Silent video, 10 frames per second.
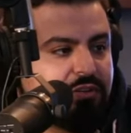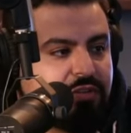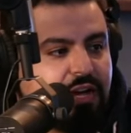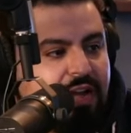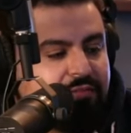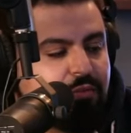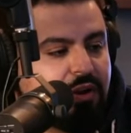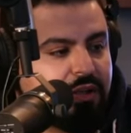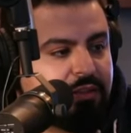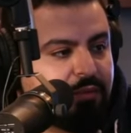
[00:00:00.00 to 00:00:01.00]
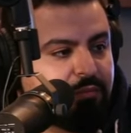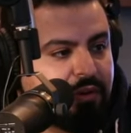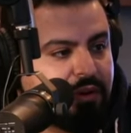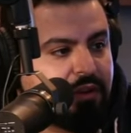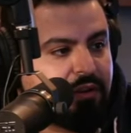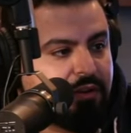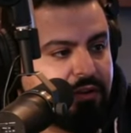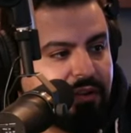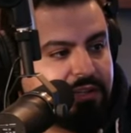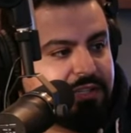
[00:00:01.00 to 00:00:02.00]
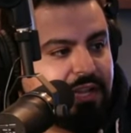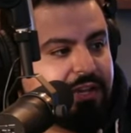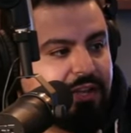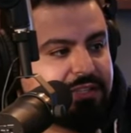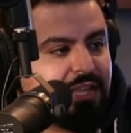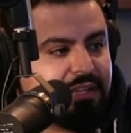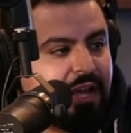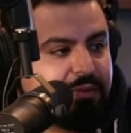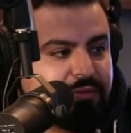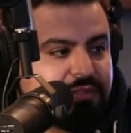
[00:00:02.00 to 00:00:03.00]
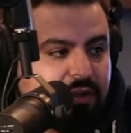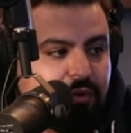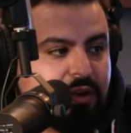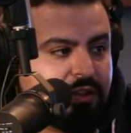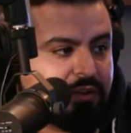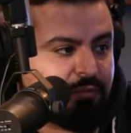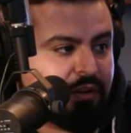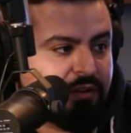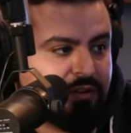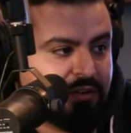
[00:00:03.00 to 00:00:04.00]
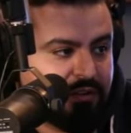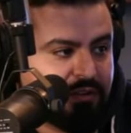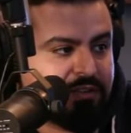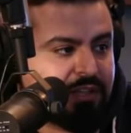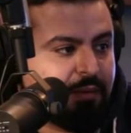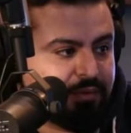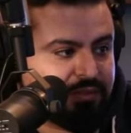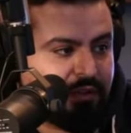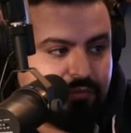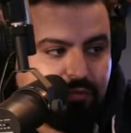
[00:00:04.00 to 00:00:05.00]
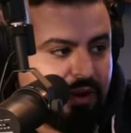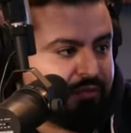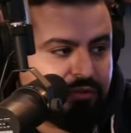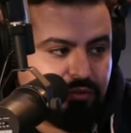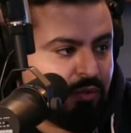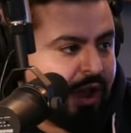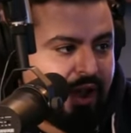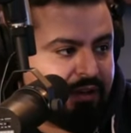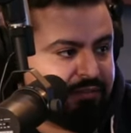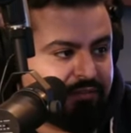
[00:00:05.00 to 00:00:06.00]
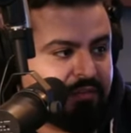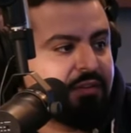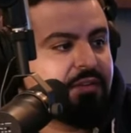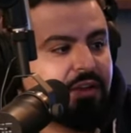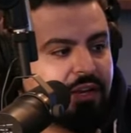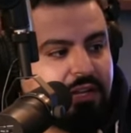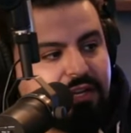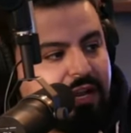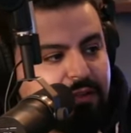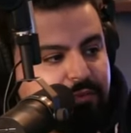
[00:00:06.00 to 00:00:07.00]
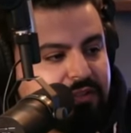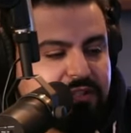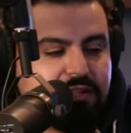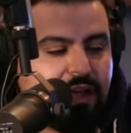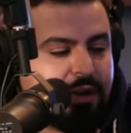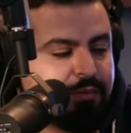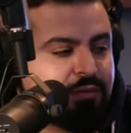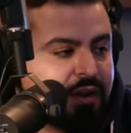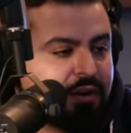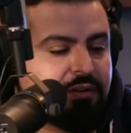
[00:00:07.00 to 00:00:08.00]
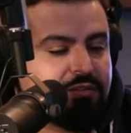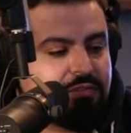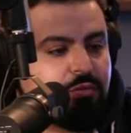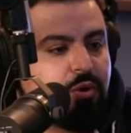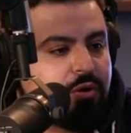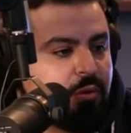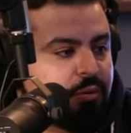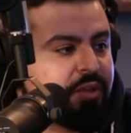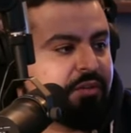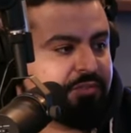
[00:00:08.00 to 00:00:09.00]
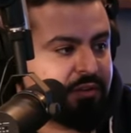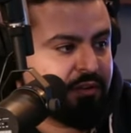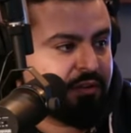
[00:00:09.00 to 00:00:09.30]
You got to have the work ethic and put it in. It's right. nine. It's like ninety percent work ethic, bro. It's ten percent whatever you have, and then ninety because there's a lot of people that are quote unquote gifted.